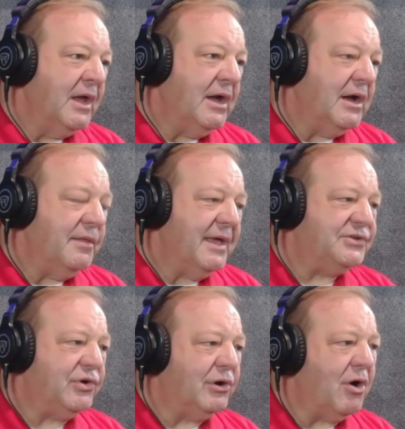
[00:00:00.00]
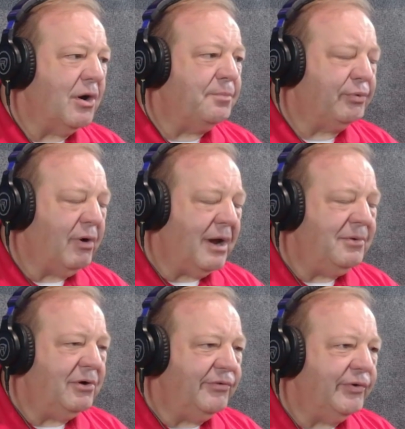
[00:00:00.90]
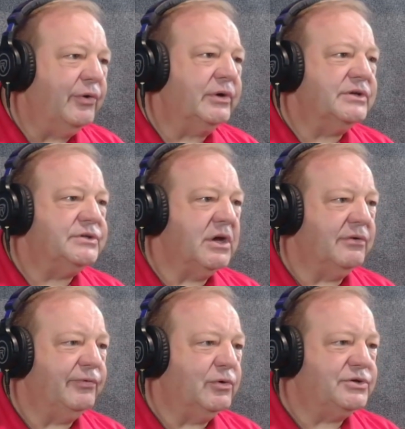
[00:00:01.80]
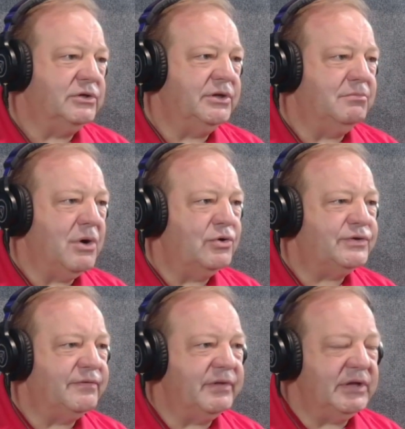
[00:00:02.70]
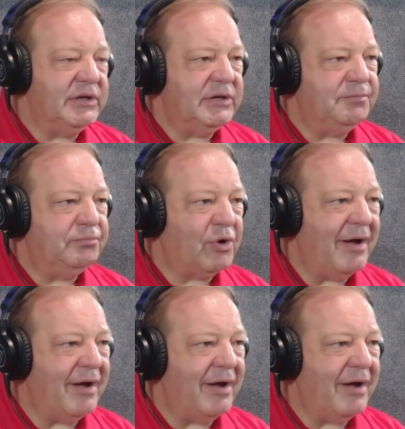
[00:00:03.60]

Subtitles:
That's our primary focus. Unfortunately, most of the private